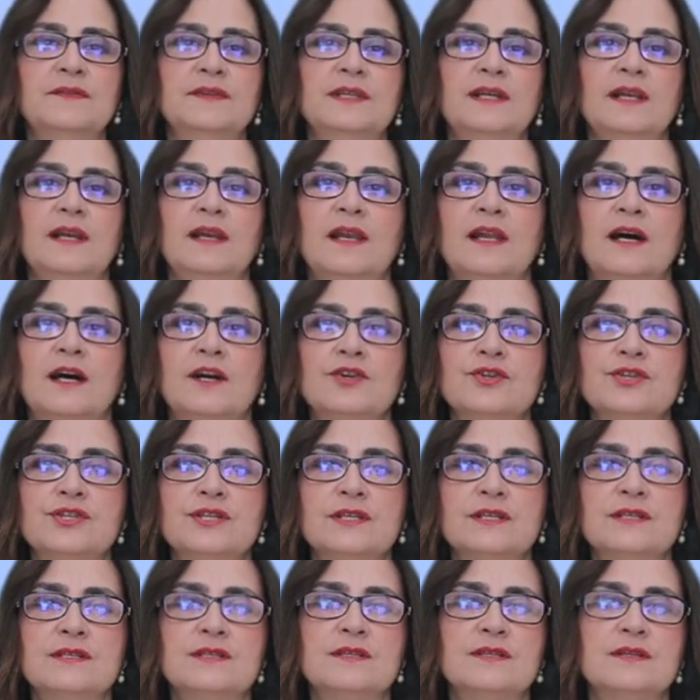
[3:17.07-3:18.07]
of the
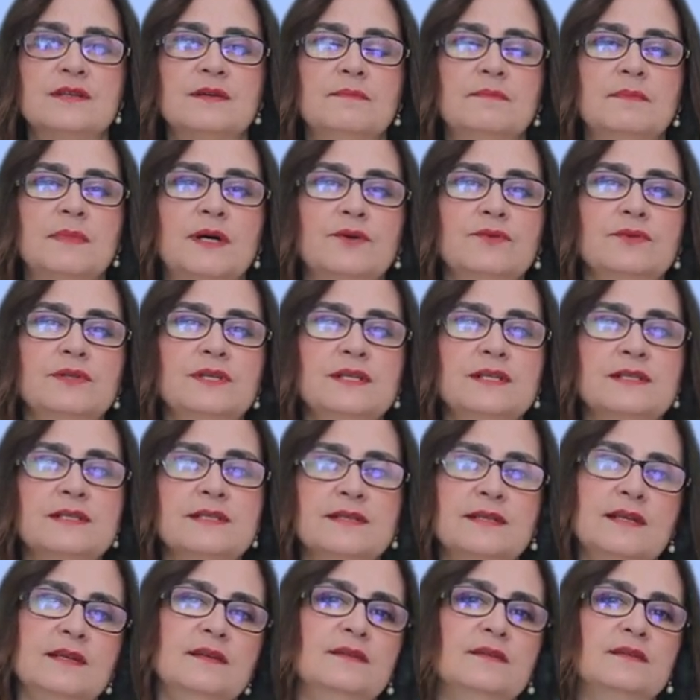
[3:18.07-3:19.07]
largest
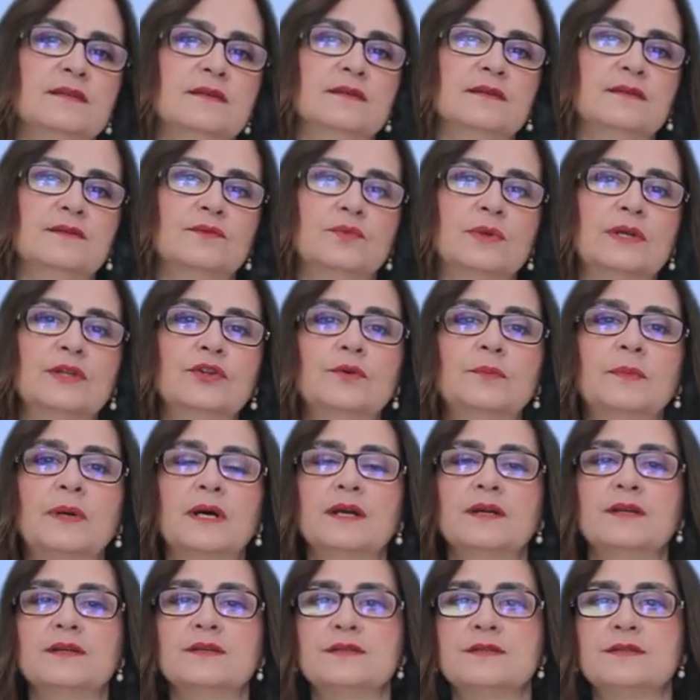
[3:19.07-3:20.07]
multi-center
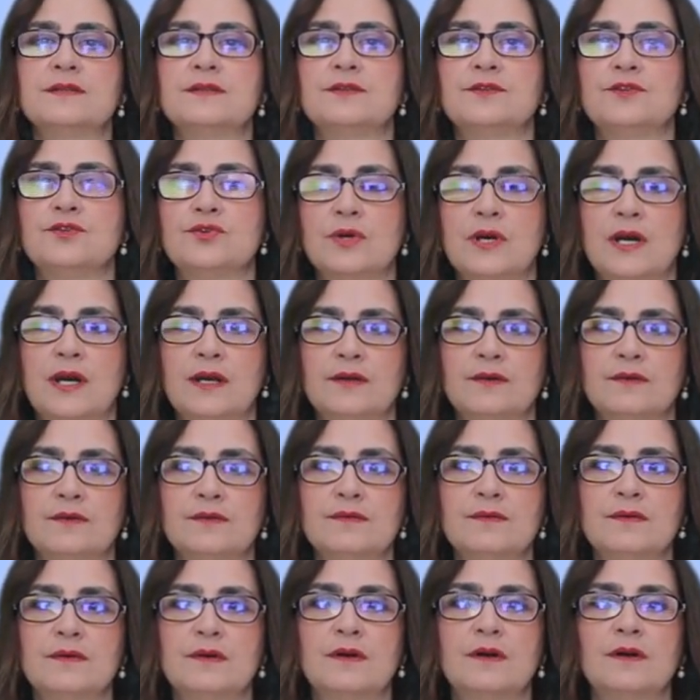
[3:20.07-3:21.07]
randomized
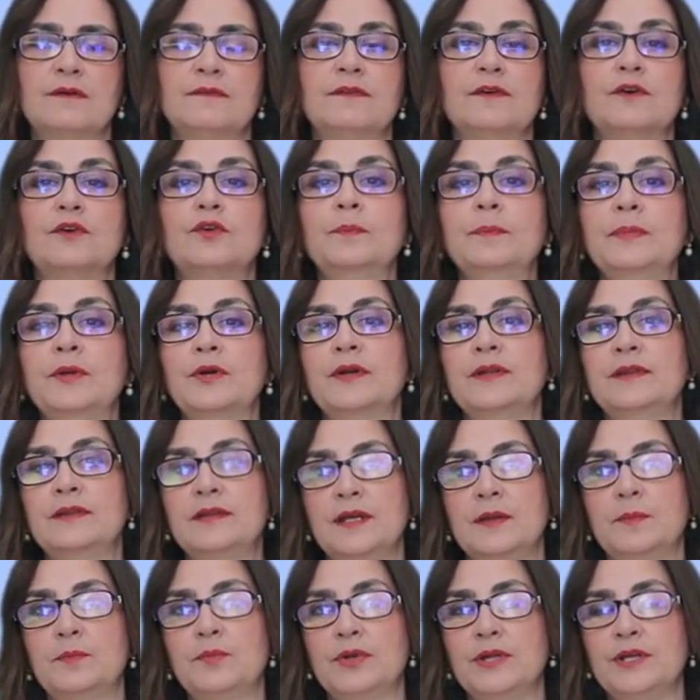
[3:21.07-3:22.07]
trial of opioid
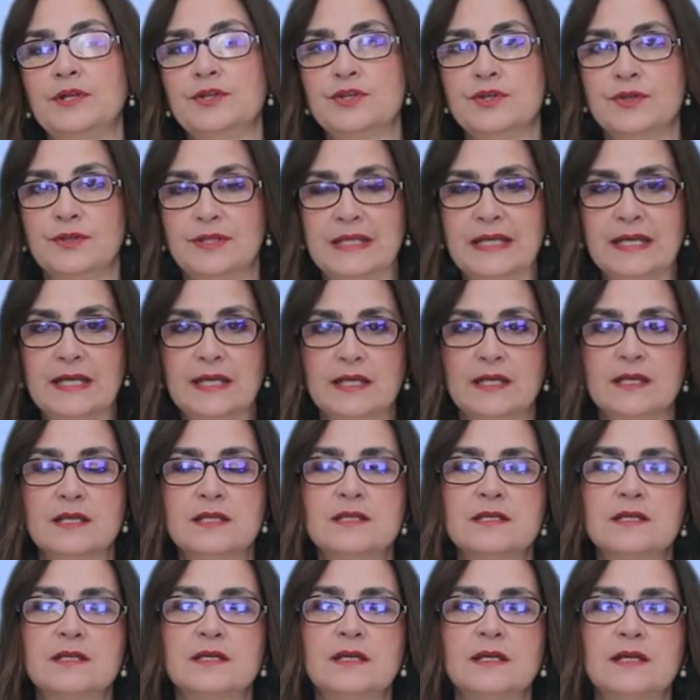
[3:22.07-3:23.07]
tapering to
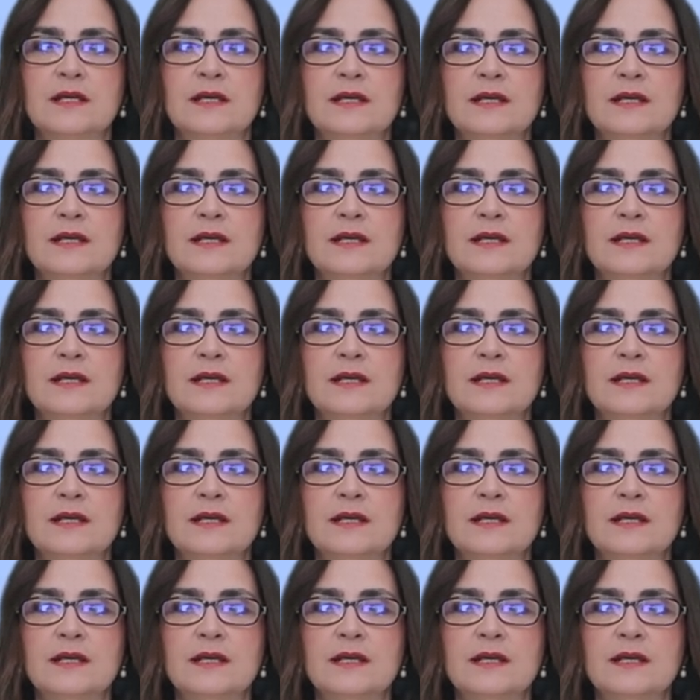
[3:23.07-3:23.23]
date.